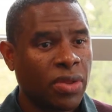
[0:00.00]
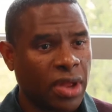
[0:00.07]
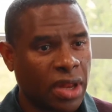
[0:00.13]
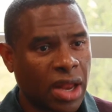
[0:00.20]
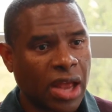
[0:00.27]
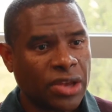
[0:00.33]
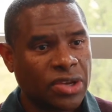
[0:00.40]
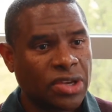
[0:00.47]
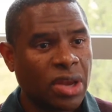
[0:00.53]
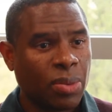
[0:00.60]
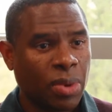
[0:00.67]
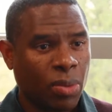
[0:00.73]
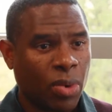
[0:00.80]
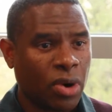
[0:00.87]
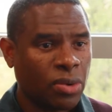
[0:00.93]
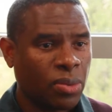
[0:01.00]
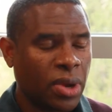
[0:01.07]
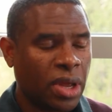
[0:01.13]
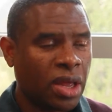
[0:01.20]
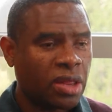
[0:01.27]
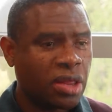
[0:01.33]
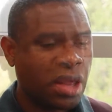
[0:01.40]
one of the classes that we
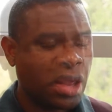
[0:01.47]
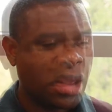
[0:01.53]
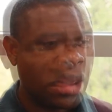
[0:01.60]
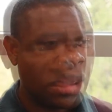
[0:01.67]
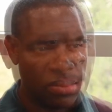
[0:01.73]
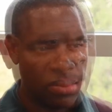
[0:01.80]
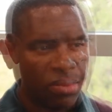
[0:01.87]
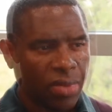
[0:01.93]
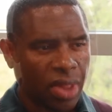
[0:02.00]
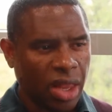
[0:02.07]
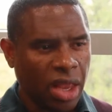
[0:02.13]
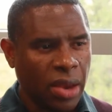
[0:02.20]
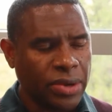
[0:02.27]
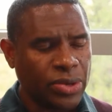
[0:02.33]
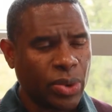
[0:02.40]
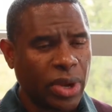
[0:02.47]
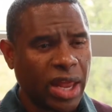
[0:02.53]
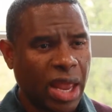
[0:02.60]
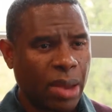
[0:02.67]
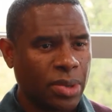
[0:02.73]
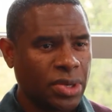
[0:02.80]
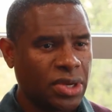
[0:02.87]
worked with. He was
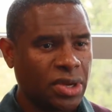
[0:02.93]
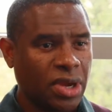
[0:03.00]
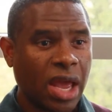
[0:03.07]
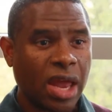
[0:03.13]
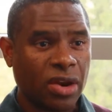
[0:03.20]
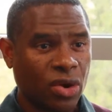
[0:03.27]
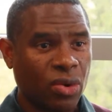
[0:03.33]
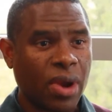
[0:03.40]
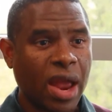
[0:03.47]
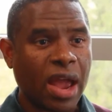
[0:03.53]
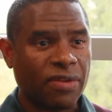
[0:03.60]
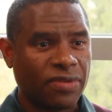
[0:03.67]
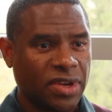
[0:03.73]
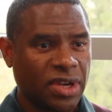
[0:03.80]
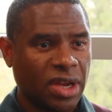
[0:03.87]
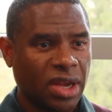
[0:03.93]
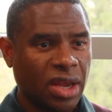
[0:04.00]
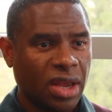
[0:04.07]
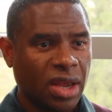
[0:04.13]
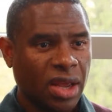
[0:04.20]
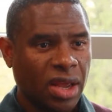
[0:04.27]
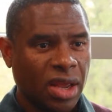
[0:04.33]
really able to kind of craft
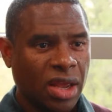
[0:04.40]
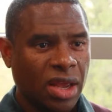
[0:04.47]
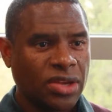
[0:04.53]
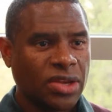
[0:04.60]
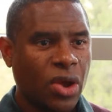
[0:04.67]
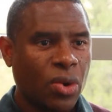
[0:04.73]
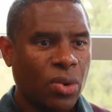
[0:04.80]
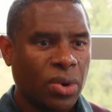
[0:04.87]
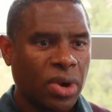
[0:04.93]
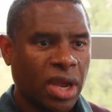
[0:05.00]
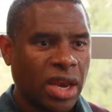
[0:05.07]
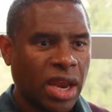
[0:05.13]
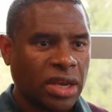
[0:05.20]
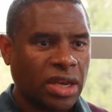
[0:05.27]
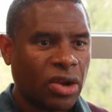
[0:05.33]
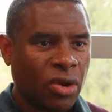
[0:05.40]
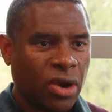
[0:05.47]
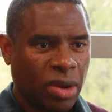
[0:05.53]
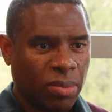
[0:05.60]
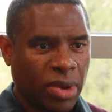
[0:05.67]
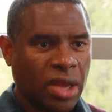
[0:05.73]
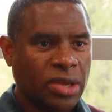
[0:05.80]
his own connected
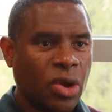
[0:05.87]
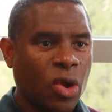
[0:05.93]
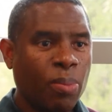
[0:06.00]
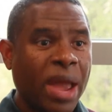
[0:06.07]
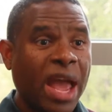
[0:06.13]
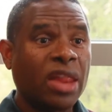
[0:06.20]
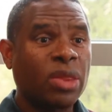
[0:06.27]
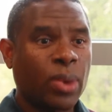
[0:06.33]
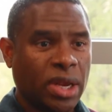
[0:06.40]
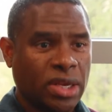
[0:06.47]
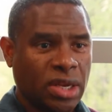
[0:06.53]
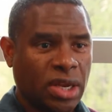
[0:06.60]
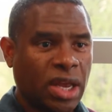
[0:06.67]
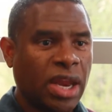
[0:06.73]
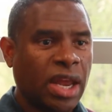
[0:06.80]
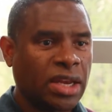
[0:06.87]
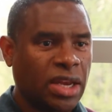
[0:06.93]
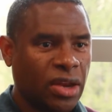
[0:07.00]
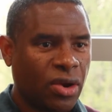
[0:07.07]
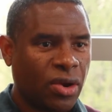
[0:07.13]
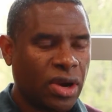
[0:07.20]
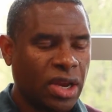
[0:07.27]
learning, his own pathway to
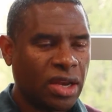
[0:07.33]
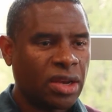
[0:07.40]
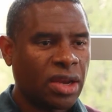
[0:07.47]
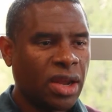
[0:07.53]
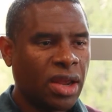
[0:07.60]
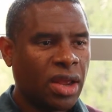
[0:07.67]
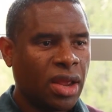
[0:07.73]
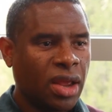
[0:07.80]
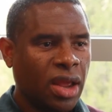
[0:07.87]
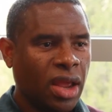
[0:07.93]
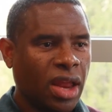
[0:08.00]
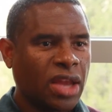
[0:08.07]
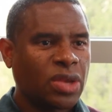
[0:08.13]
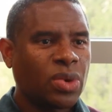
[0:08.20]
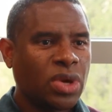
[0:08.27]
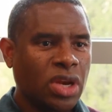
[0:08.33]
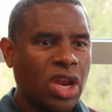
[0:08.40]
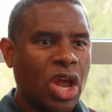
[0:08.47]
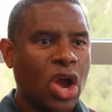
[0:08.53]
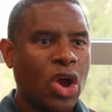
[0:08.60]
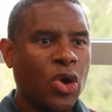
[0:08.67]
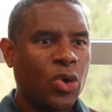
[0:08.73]
connected learning. And that's when
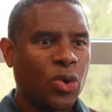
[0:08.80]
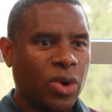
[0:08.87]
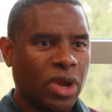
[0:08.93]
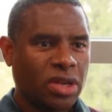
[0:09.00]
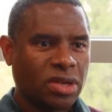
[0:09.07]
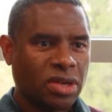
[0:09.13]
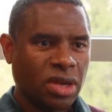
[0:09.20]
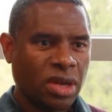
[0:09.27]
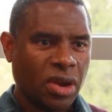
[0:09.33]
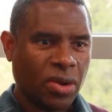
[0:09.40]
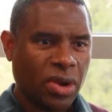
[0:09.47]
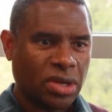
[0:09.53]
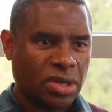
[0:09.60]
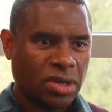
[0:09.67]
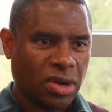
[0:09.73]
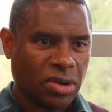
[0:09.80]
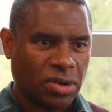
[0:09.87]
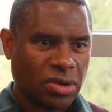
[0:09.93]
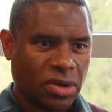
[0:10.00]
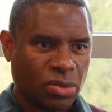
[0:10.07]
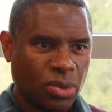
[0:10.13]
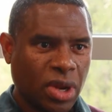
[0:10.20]

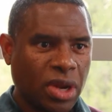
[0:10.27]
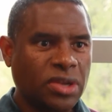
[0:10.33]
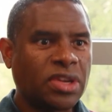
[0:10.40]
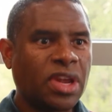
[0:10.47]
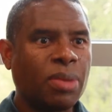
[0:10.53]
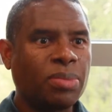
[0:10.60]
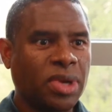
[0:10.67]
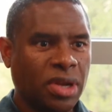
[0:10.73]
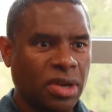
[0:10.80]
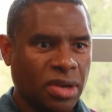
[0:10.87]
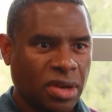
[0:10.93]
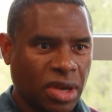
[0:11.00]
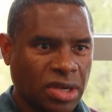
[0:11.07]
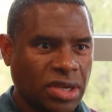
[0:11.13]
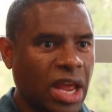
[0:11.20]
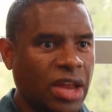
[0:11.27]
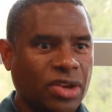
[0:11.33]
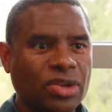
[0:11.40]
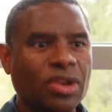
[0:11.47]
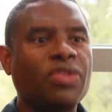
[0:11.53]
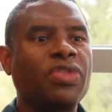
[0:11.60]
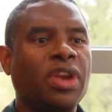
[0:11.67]
there's really something, it's not
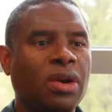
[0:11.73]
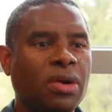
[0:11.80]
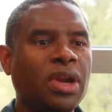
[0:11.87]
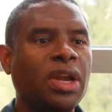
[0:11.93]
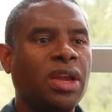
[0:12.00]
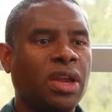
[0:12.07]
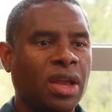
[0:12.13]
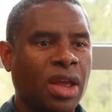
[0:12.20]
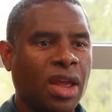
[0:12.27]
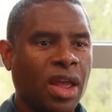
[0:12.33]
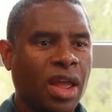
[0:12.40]
just a theory,